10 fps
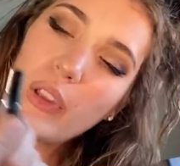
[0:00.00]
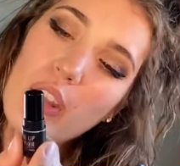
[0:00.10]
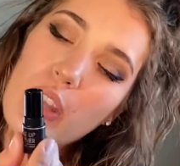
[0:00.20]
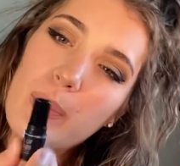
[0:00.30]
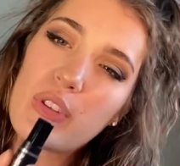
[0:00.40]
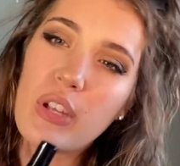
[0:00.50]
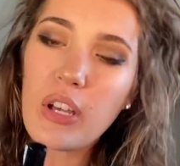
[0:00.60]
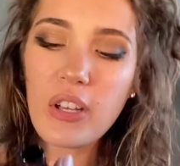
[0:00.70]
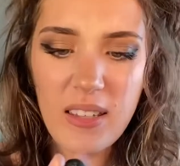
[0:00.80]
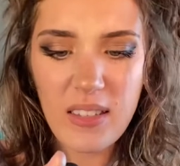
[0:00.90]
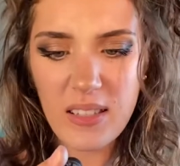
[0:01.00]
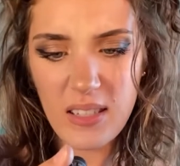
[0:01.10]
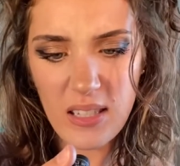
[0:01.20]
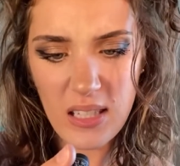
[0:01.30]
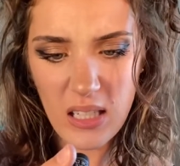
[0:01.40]
lipstick. This
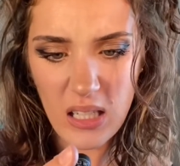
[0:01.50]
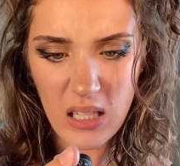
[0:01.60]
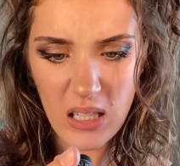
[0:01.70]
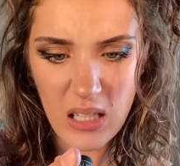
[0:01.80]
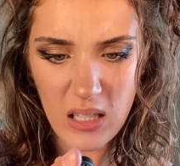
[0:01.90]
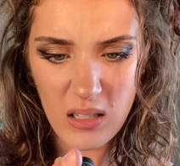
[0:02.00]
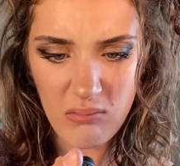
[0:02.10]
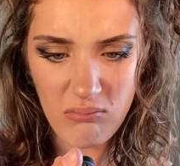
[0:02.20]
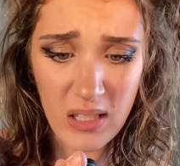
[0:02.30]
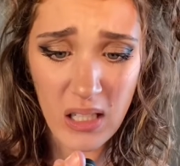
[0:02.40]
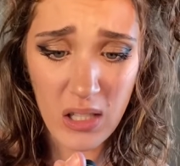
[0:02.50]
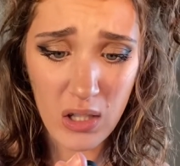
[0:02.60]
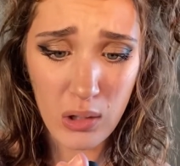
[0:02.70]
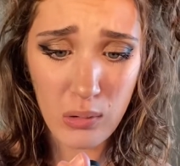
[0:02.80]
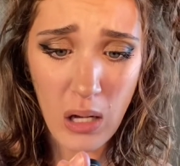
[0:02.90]
is in
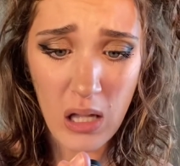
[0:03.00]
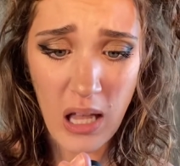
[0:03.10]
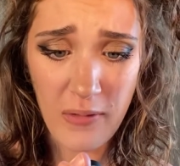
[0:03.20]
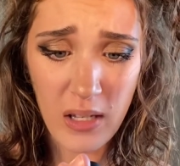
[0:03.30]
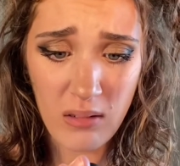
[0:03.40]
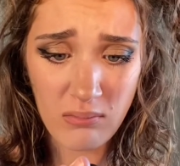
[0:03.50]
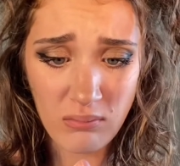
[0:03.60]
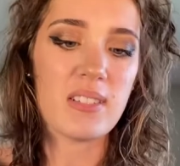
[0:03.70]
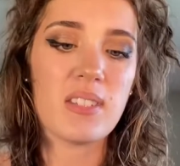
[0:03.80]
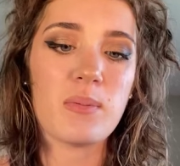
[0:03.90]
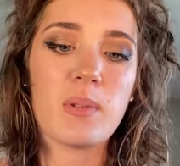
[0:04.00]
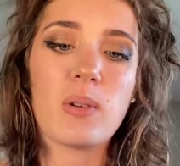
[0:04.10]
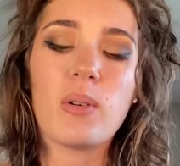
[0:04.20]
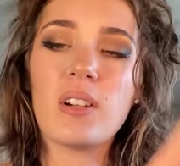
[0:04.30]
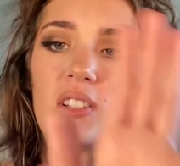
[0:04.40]
C211. This is
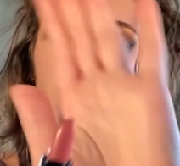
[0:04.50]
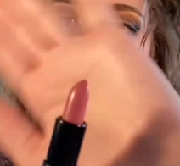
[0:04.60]
gorgeous